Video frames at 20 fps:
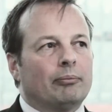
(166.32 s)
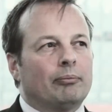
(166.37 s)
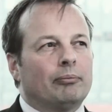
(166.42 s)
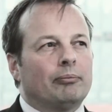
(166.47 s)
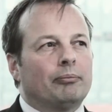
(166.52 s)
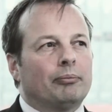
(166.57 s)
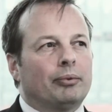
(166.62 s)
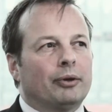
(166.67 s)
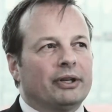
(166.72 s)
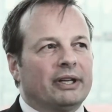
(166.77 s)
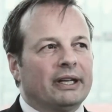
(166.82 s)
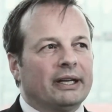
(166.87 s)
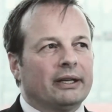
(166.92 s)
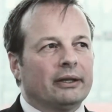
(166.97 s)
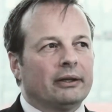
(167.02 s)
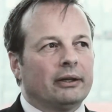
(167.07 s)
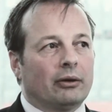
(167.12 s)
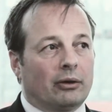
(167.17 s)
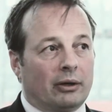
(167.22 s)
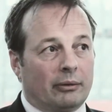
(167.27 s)
a
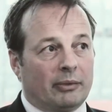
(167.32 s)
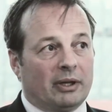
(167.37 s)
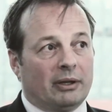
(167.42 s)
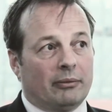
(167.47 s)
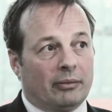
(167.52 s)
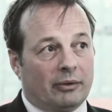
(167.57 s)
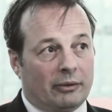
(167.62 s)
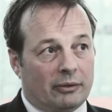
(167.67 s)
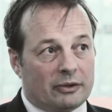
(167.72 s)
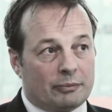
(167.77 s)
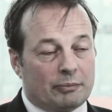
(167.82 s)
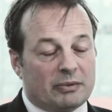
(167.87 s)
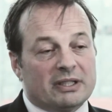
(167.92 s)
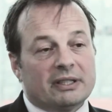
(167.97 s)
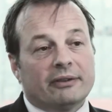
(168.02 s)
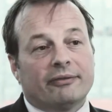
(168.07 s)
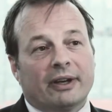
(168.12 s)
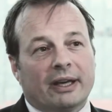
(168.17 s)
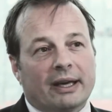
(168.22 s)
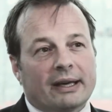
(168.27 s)
particular
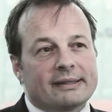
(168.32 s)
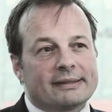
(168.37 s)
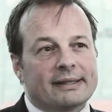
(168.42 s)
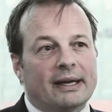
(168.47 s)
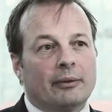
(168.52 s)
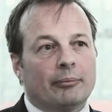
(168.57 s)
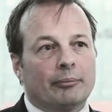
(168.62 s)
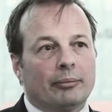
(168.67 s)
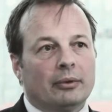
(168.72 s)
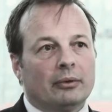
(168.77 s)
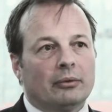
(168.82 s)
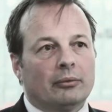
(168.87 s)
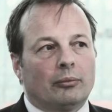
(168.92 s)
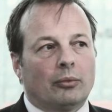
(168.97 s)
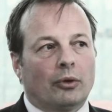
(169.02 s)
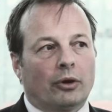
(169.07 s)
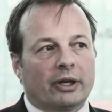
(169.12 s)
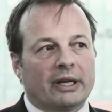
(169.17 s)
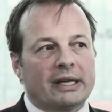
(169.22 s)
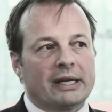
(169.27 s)
specific example,
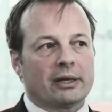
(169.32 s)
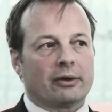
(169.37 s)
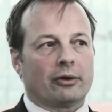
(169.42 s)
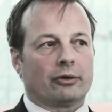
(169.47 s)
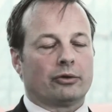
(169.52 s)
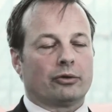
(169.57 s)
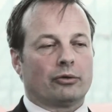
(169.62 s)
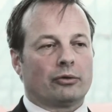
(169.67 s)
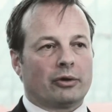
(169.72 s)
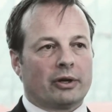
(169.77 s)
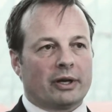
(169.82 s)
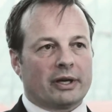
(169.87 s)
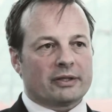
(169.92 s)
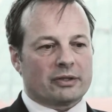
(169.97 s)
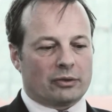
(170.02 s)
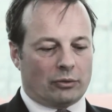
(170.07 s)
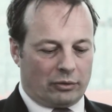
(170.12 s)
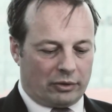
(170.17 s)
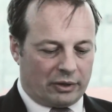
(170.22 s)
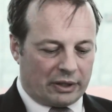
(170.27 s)
working in
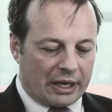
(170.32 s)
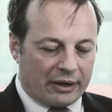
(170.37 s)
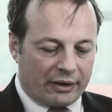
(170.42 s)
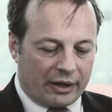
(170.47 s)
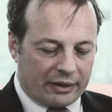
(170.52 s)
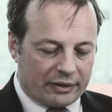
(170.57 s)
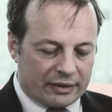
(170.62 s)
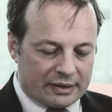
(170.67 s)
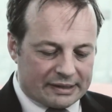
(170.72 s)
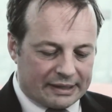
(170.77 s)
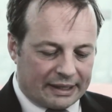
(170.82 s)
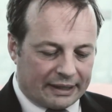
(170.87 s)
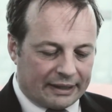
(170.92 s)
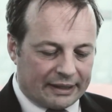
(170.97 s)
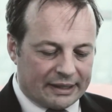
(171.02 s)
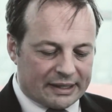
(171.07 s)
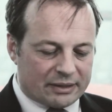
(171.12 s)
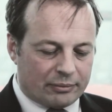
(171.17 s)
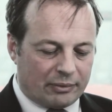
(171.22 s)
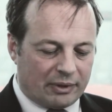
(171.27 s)
Honduras or in other
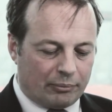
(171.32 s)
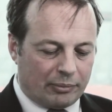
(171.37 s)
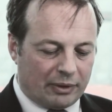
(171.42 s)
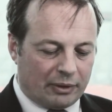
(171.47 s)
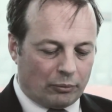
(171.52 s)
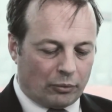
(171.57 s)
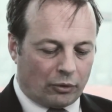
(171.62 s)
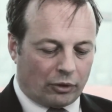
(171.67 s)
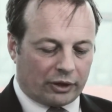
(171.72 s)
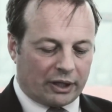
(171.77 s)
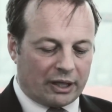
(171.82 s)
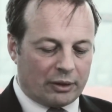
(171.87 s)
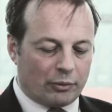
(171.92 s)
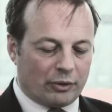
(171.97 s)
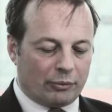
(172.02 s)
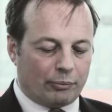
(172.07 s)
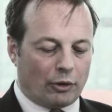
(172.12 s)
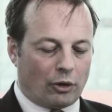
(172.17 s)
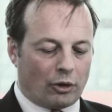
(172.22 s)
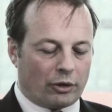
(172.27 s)
settings, we've been working
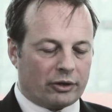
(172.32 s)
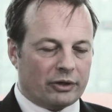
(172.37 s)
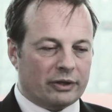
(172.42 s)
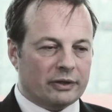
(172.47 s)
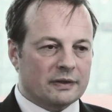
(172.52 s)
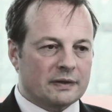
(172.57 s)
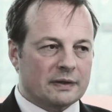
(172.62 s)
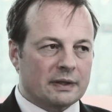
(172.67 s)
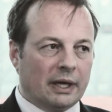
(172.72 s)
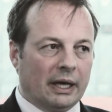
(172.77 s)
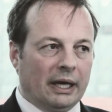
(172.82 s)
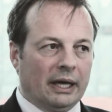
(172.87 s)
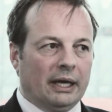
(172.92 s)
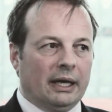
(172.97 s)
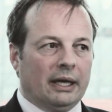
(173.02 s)
with partners,